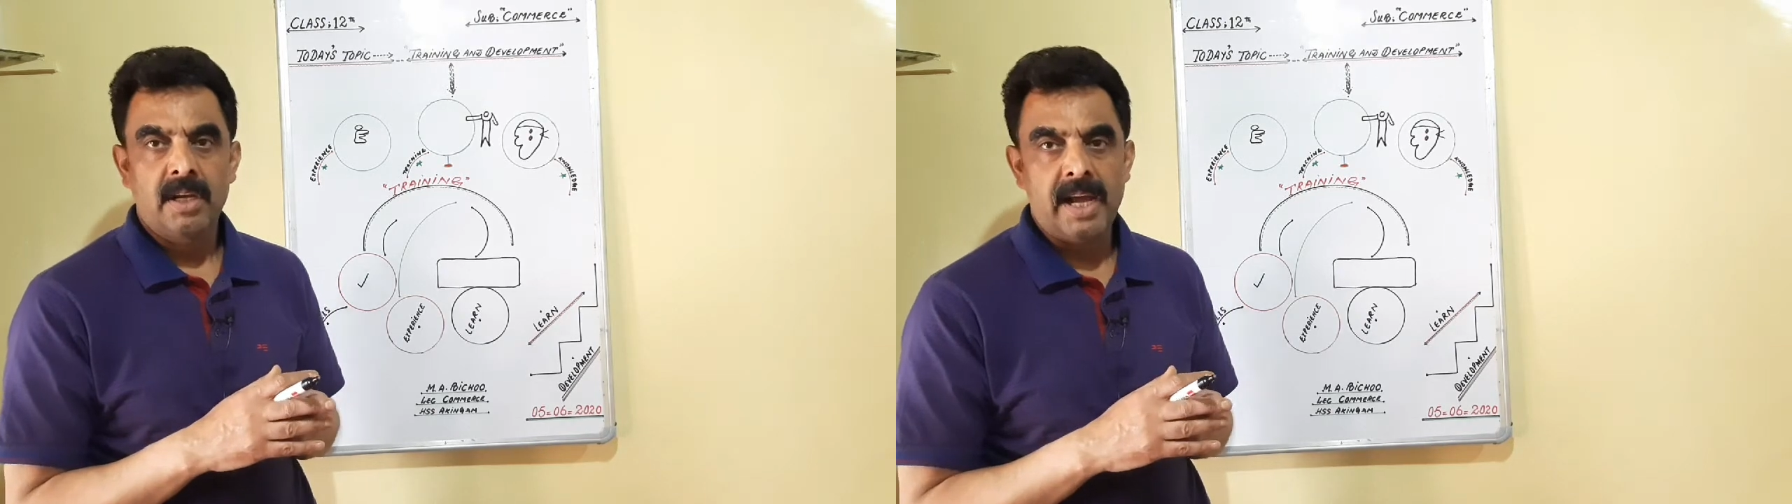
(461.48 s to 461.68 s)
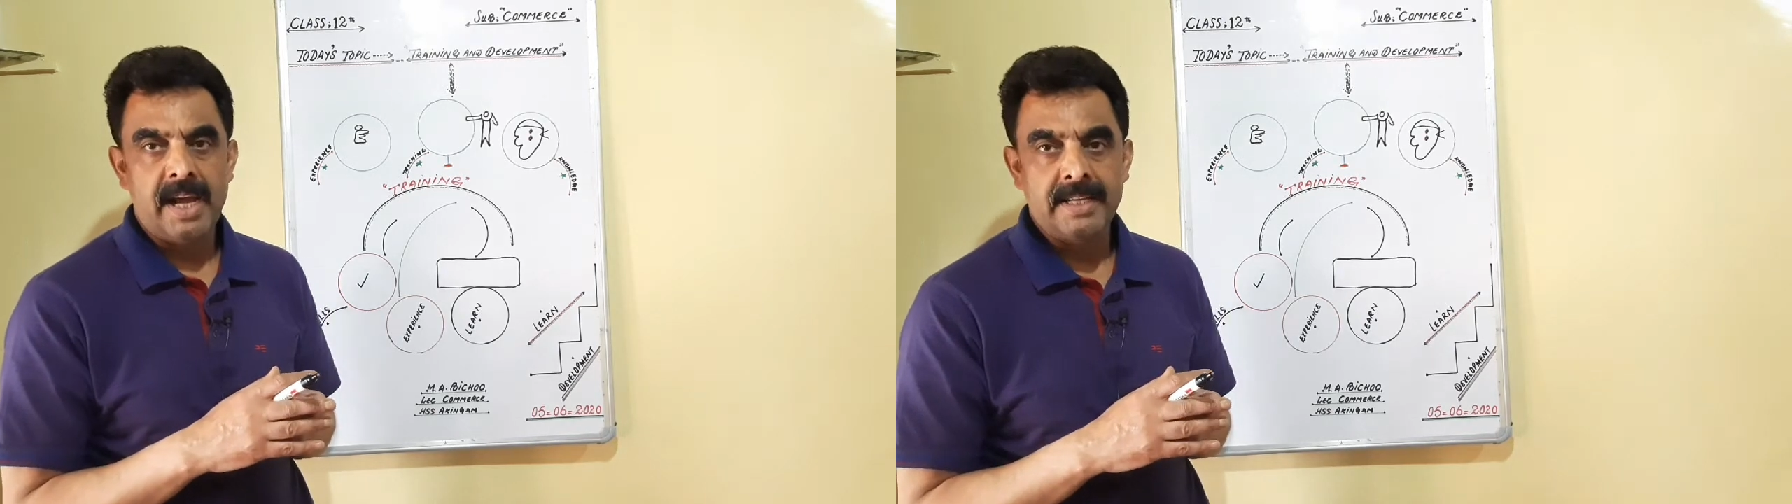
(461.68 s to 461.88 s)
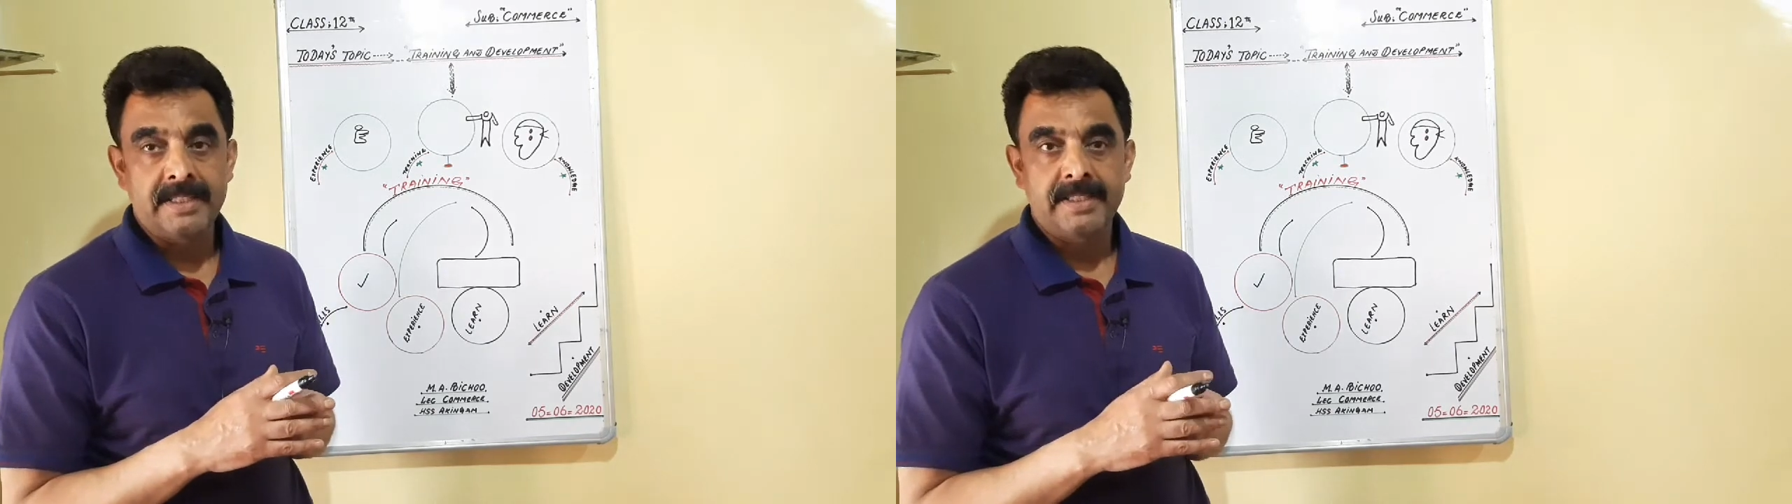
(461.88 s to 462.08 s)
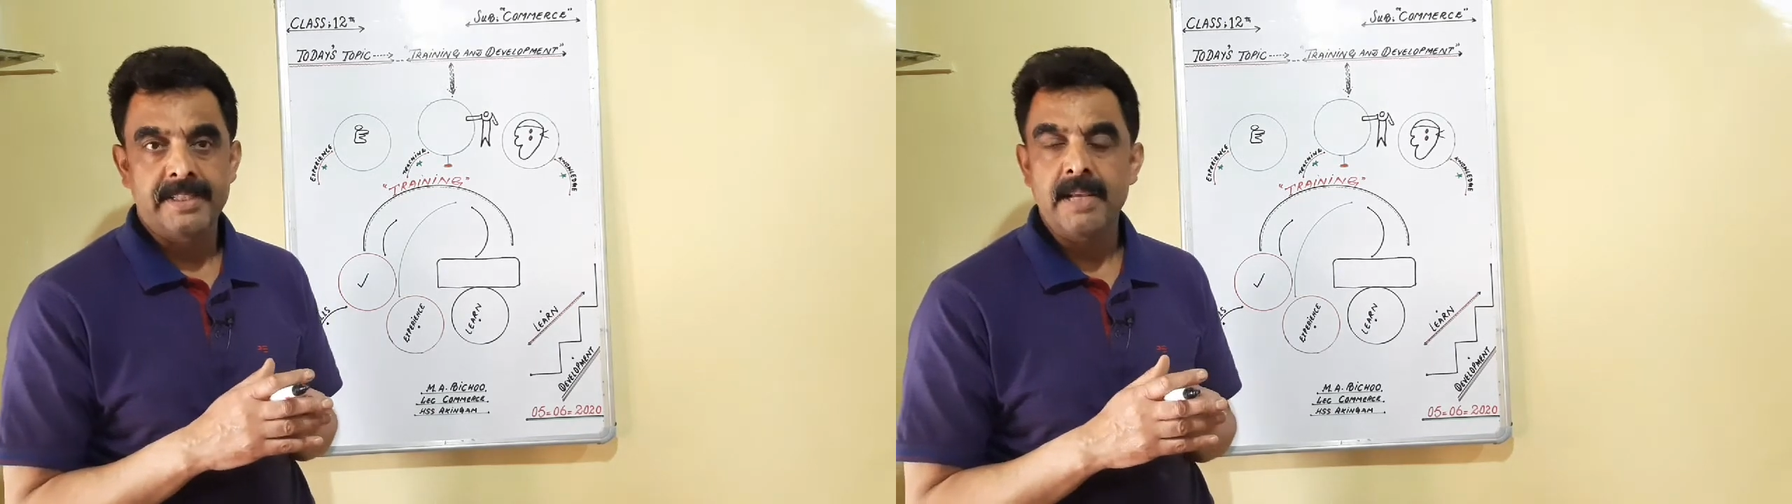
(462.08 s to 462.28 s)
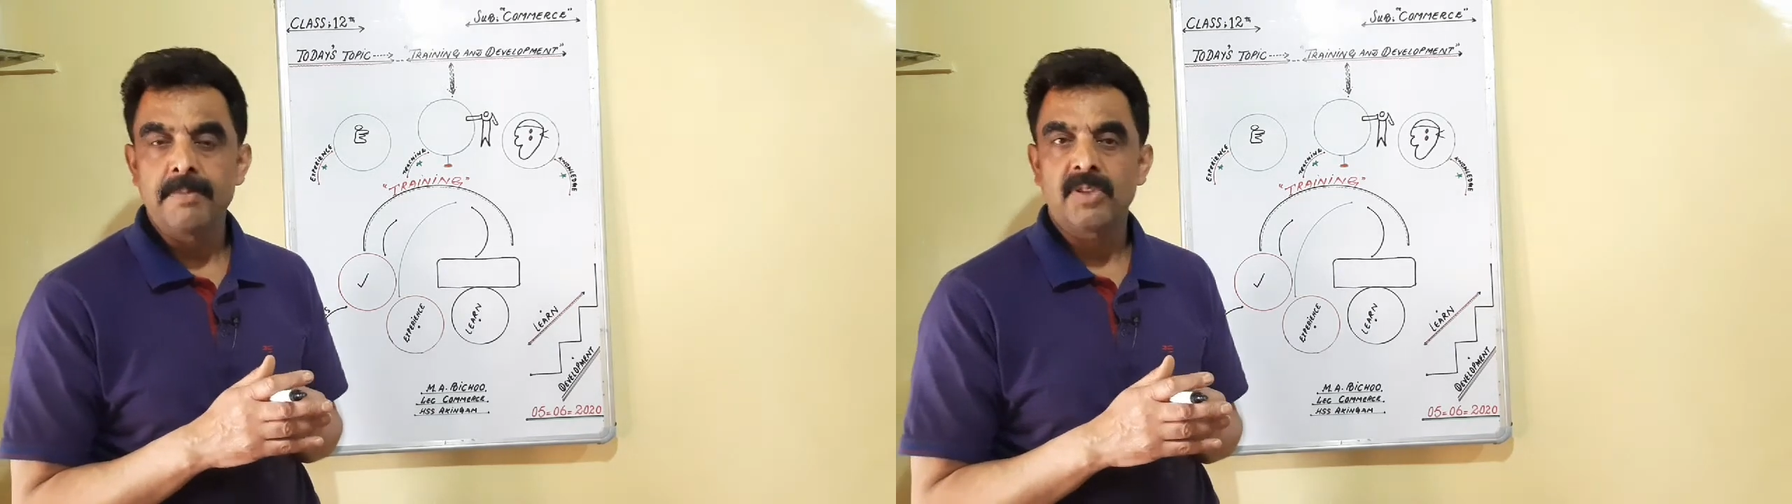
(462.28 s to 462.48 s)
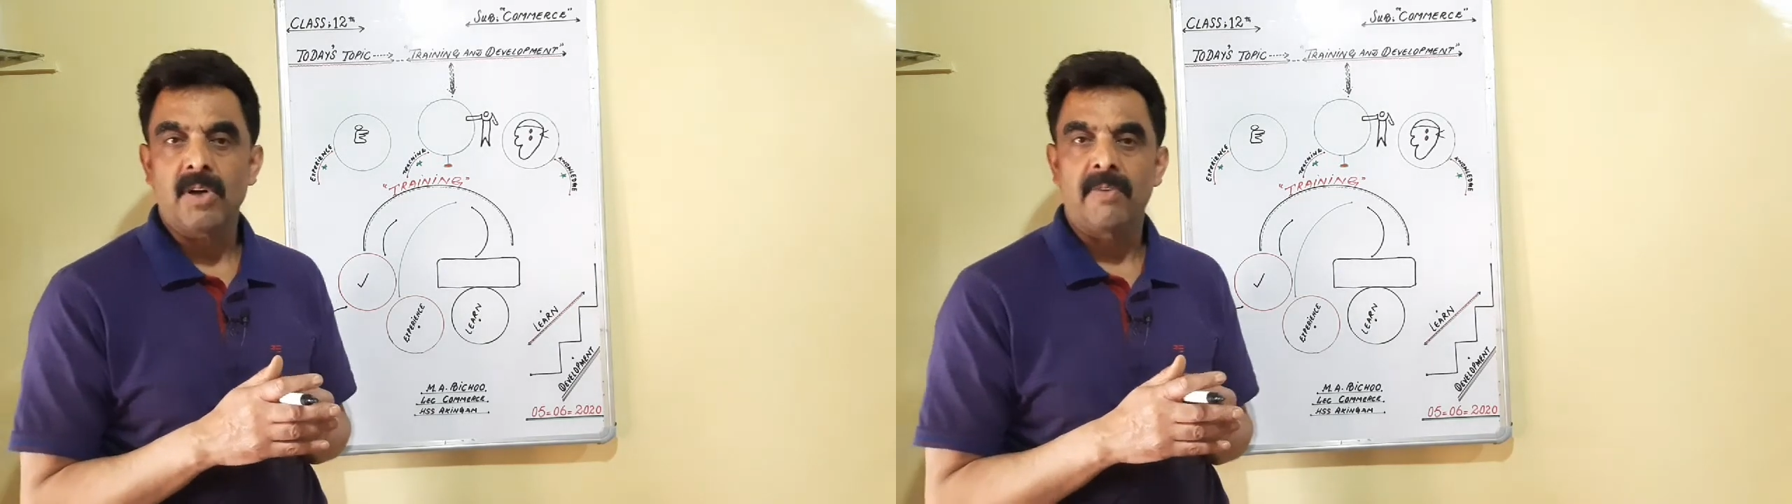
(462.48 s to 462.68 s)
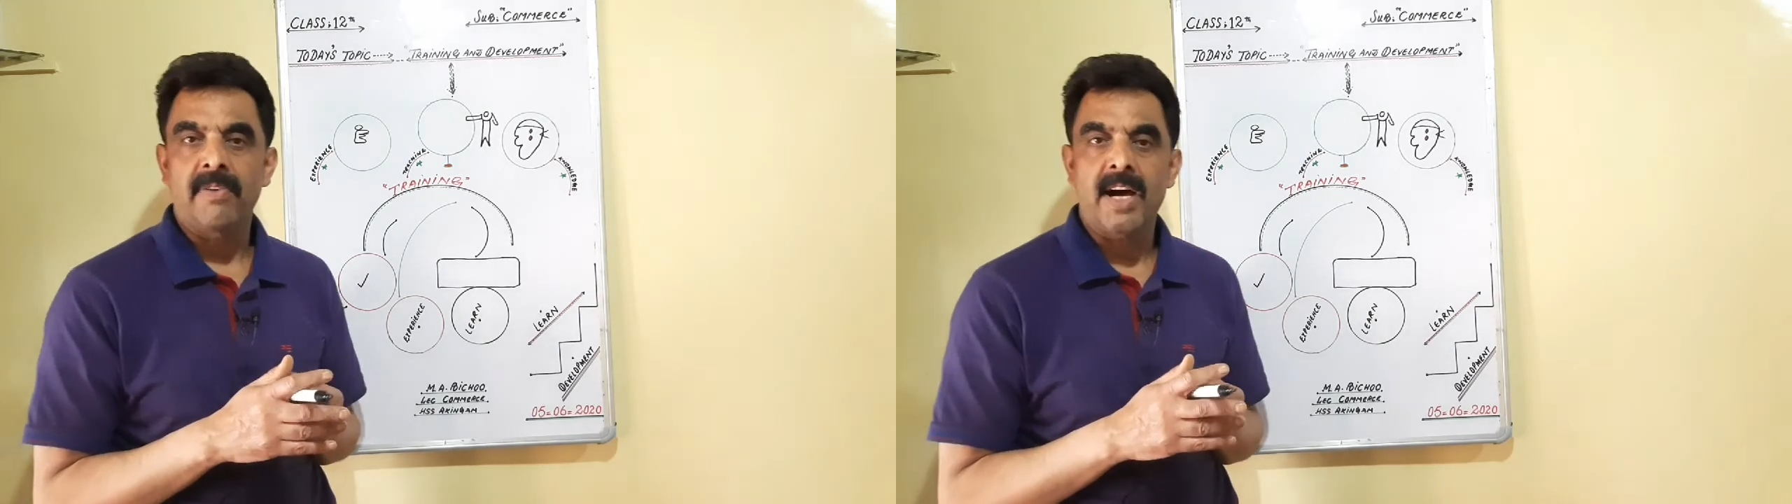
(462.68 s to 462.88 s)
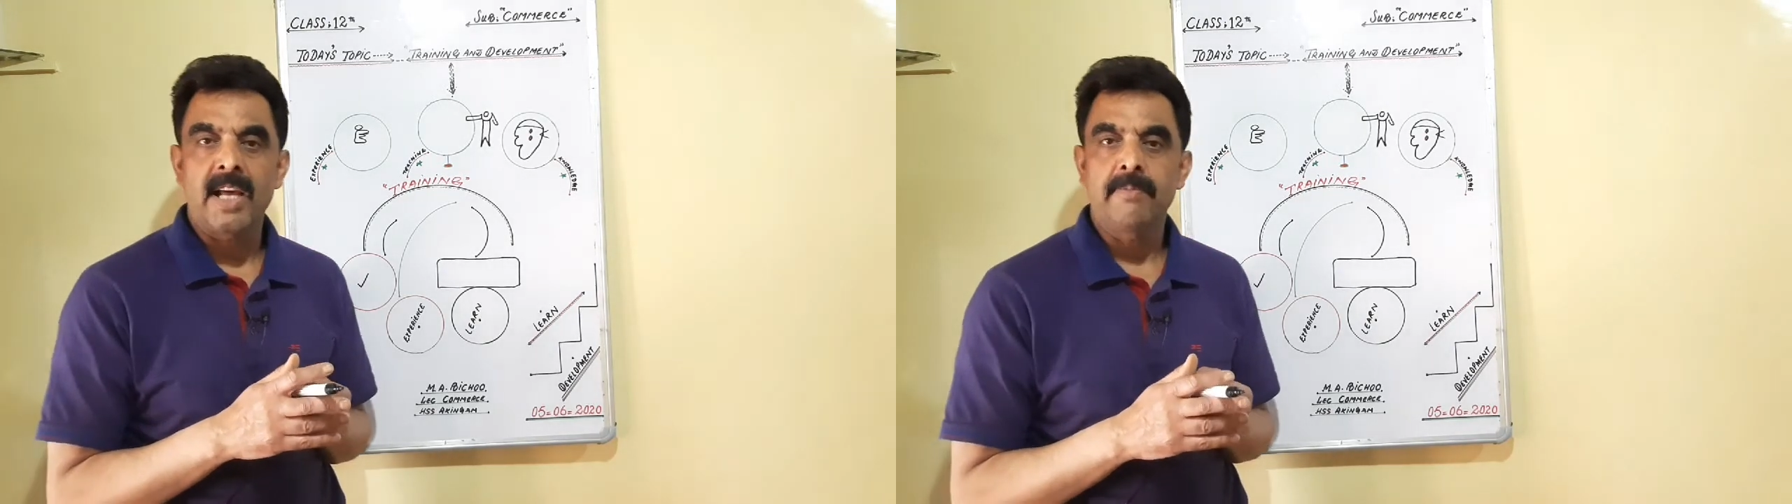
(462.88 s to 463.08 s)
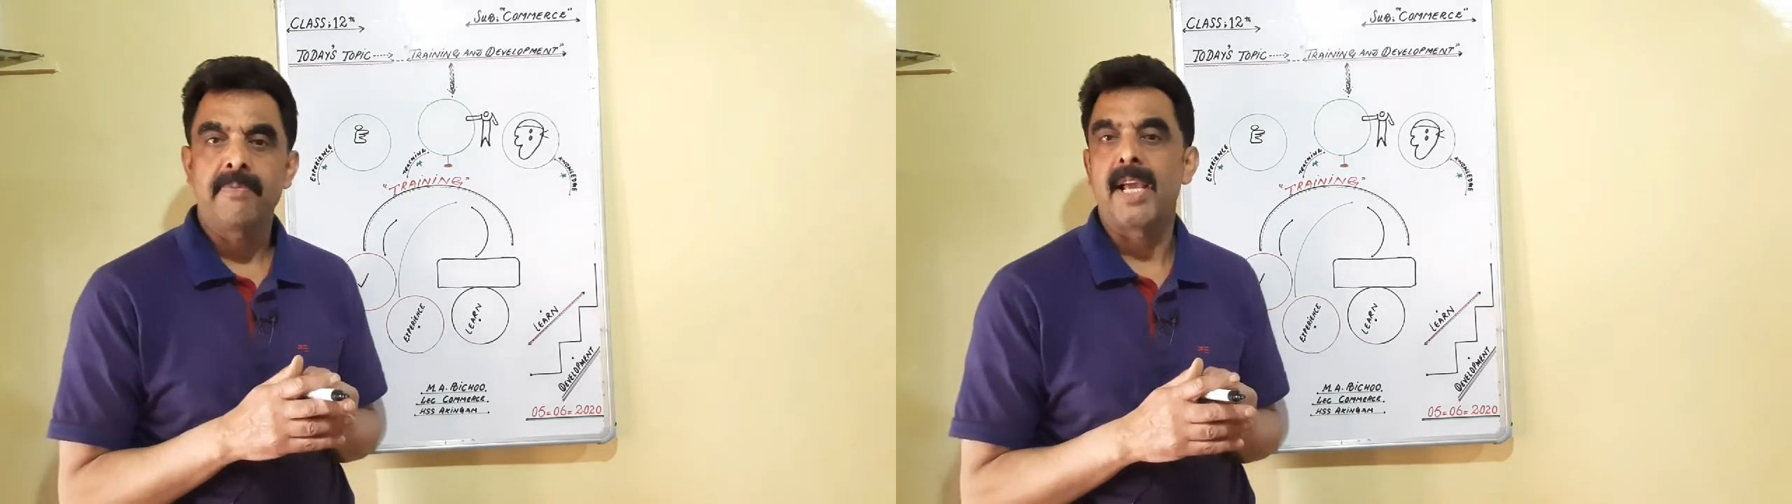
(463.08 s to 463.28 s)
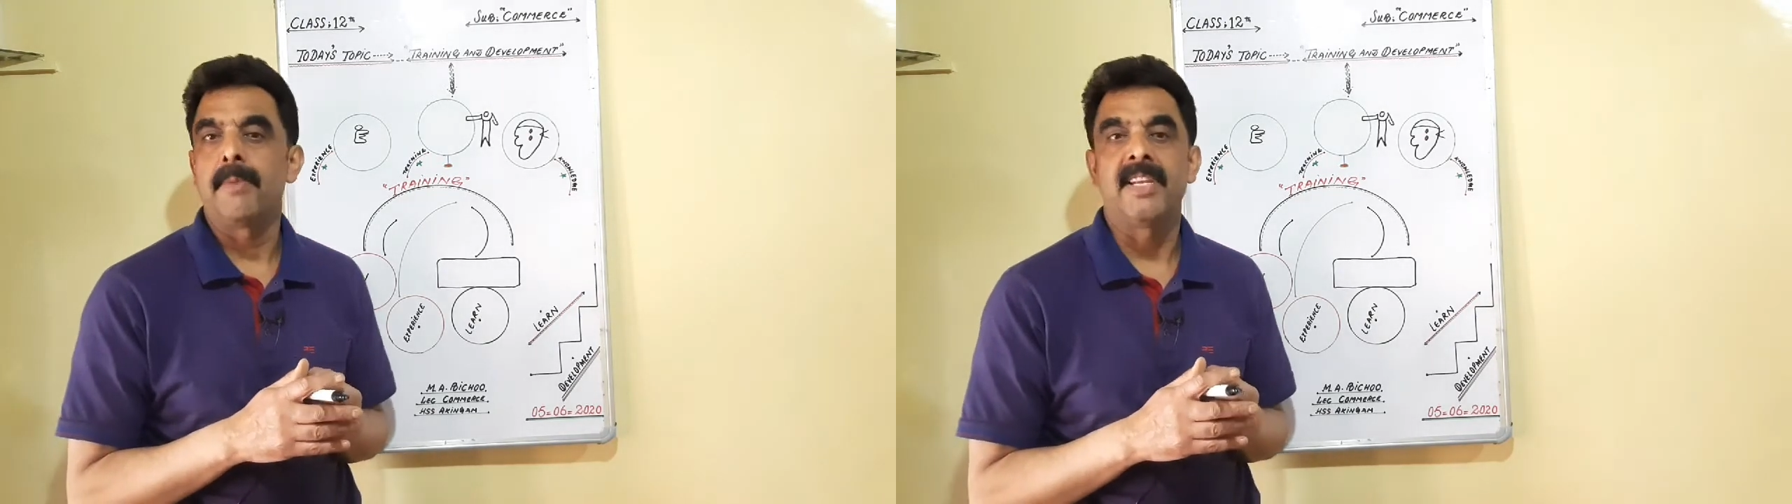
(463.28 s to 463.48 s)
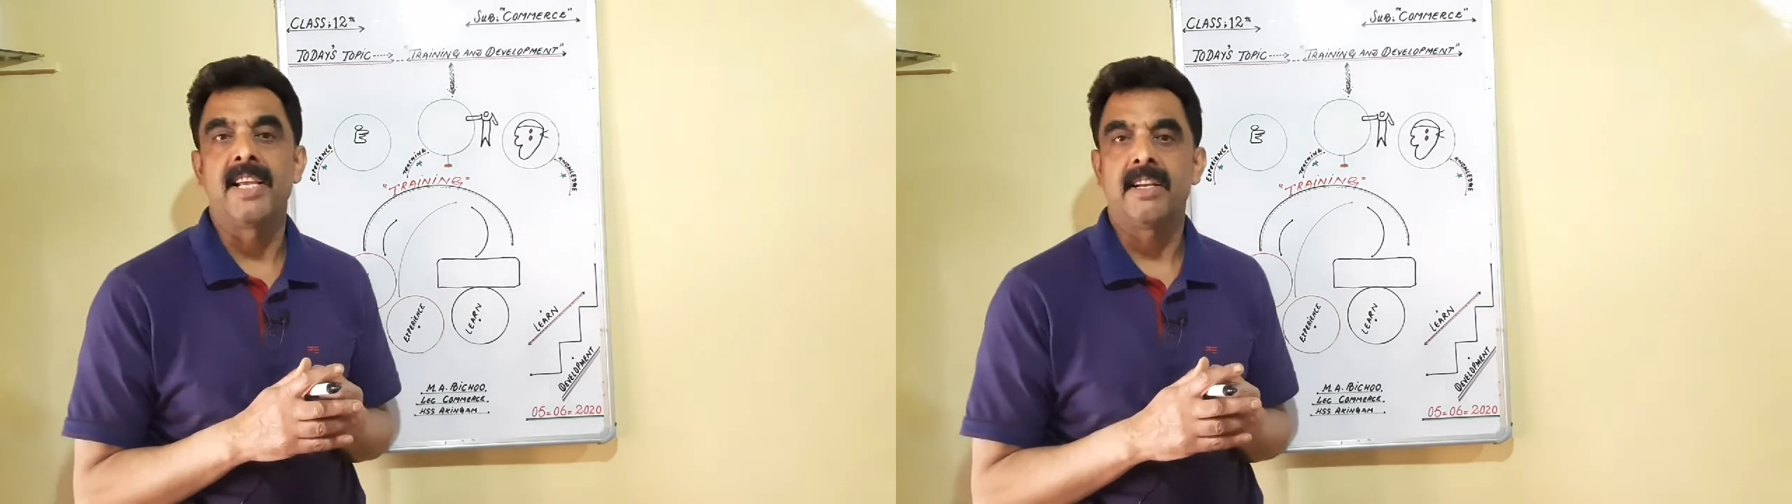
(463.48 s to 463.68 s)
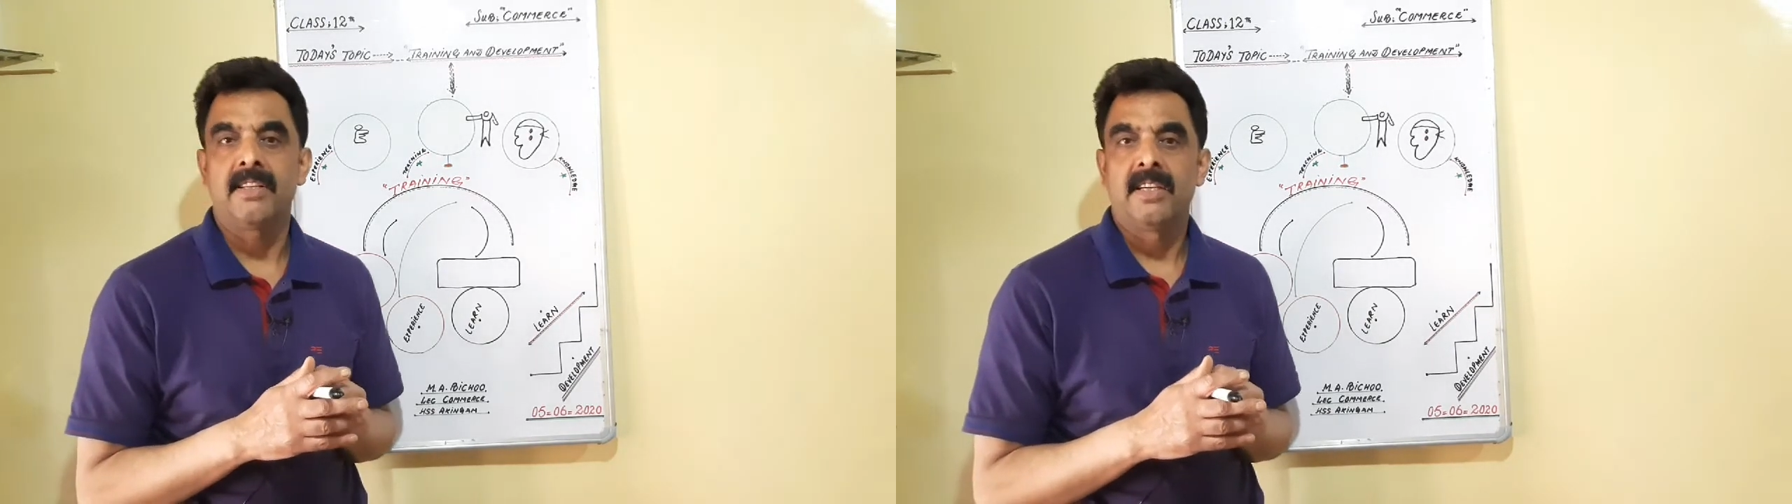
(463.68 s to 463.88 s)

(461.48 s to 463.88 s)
as teams of unfamiliar